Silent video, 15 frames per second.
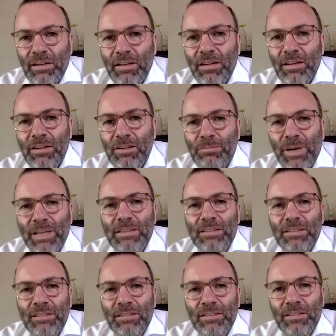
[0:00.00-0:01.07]
But
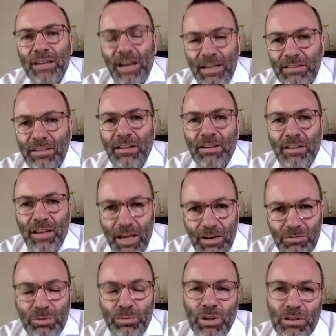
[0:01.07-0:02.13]
I tell
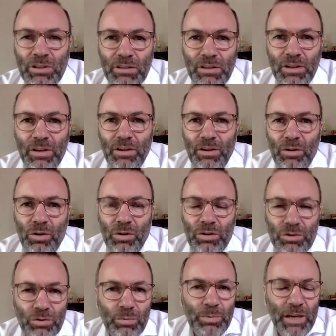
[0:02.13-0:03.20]
everyone,
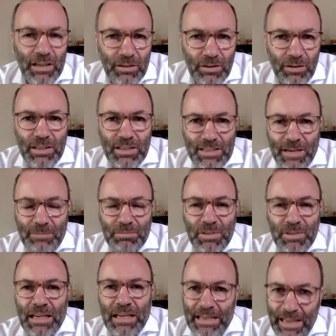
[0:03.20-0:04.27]
Europe cannot accept
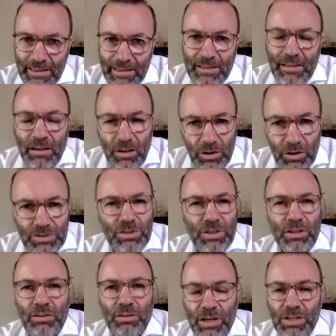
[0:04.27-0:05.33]
another lost
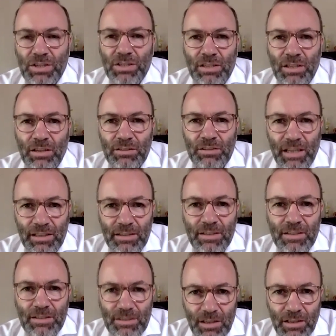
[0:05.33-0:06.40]
generation now, 10
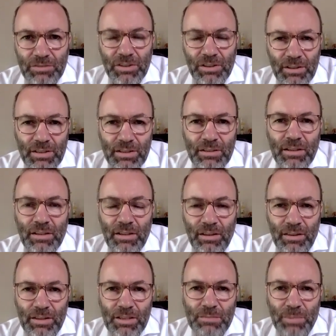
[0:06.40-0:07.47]
years after
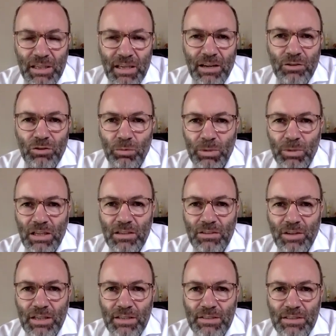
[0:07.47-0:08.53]
this big economic
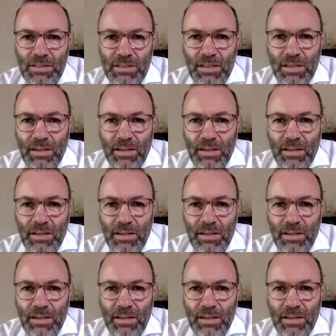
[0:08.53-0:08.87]
crisis.